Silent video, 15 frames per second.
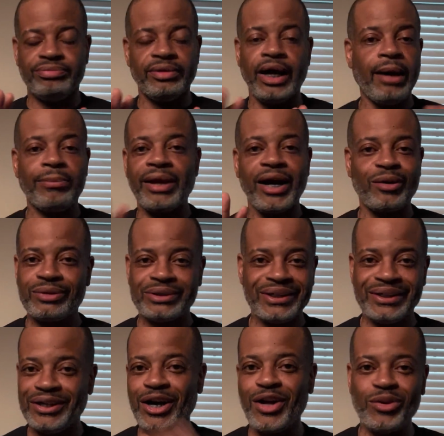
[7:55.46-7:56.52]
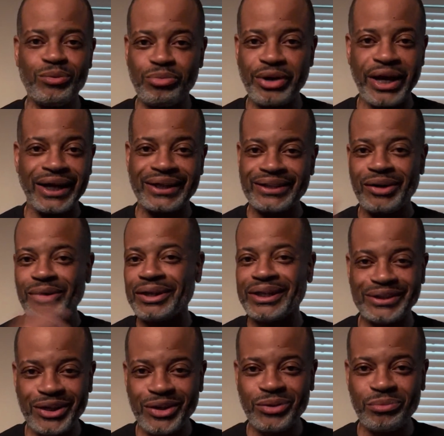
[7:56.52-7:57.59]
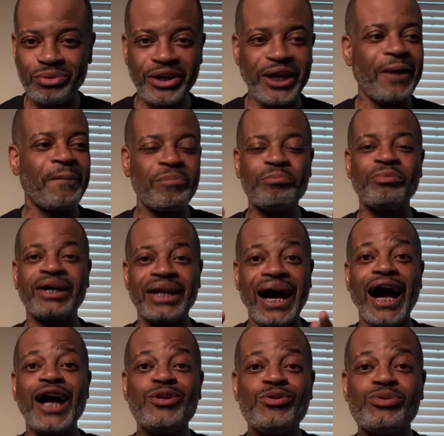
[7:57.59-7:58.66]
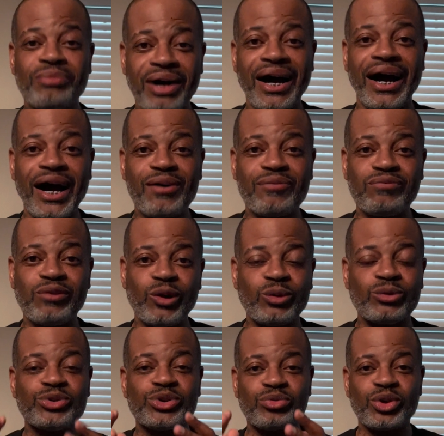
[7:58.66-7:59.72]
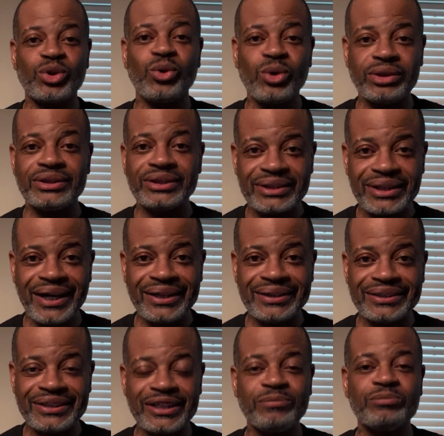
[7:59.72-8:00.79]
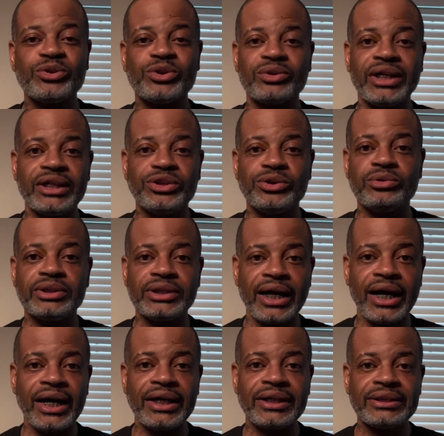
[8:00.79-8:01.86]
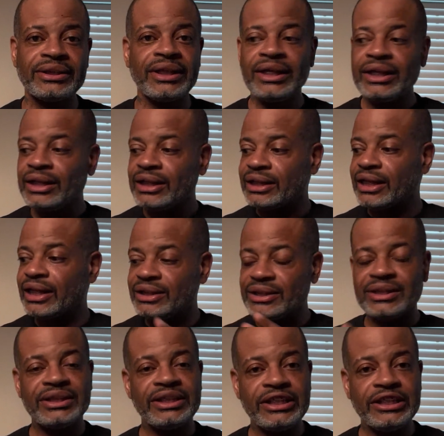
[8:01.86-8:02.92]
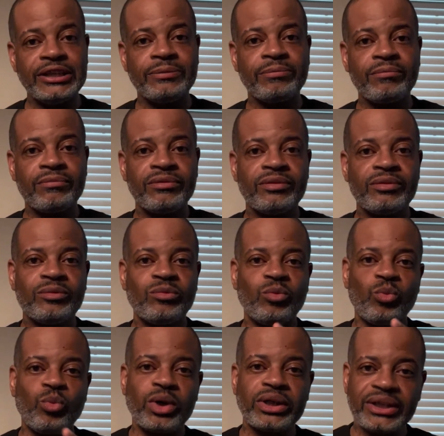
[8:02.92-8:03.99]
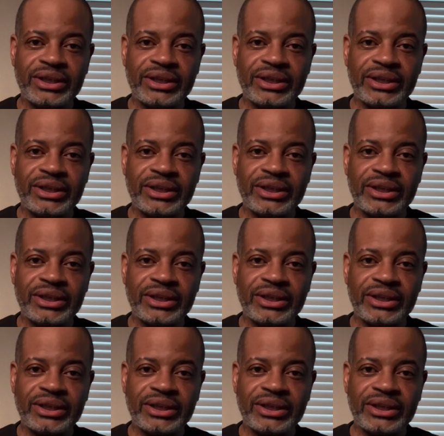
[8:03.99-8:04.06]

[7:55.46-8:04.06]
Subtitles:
I'm not going to say the other brand because I don't like the other brand, but I use my iPhone to record this content so that you guys can see what it